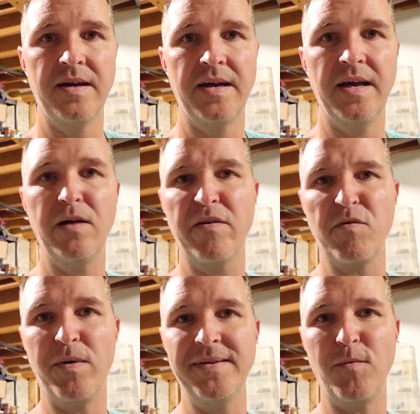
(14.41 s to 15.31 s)
Hello
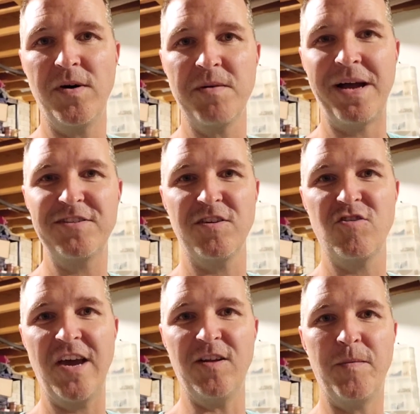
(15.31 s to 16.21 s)
everyone and welcome back to the
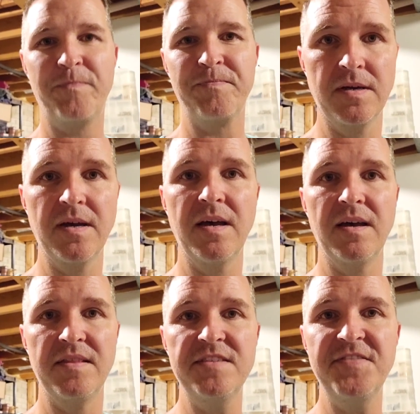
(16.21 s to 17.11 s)
channel.
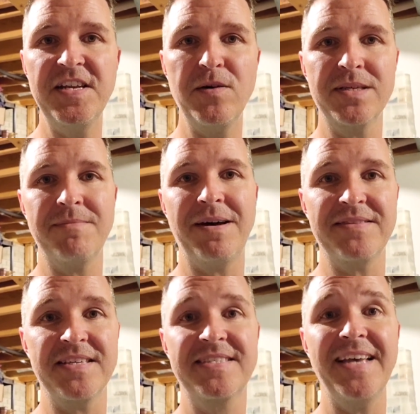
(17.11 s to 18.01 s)
This video is about
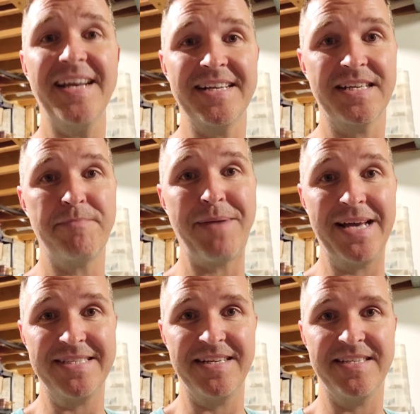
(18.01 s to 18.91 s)
the second
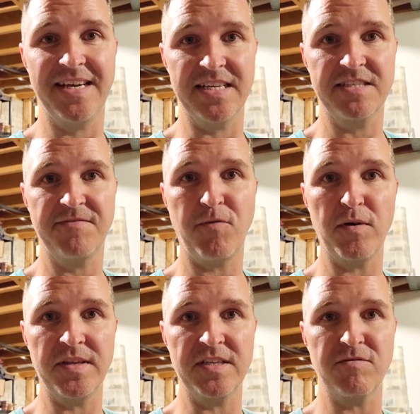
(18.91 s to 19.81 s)
capacity test
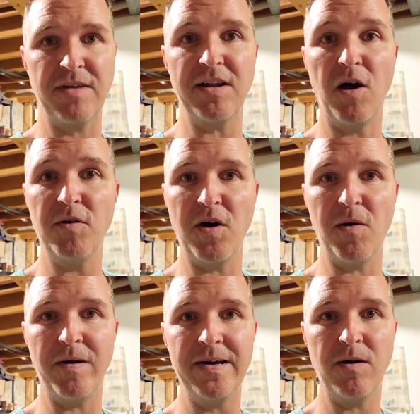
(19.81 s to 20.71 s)
for this
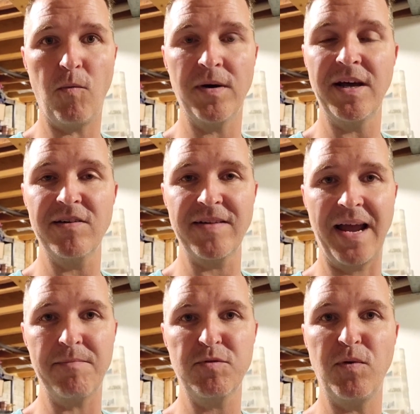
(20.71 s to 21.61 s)
Redodo one hundred
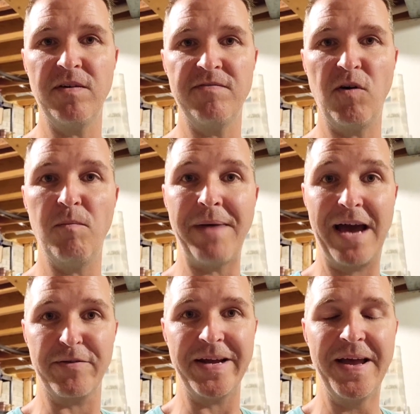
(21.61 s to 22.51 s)
amp twelve volt
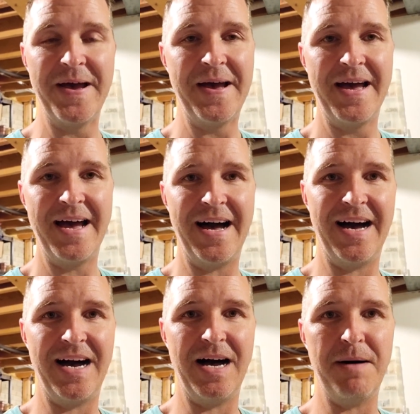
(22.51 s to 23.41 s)
battery.
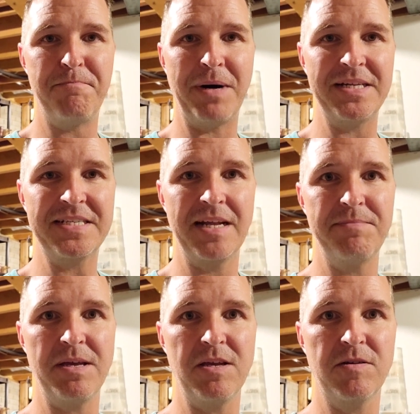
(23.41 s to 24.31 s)
Uh, but it's going to
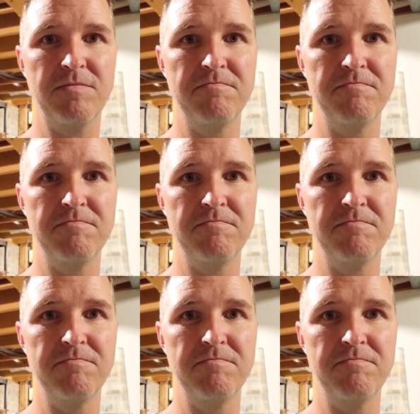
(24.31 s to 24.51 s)
be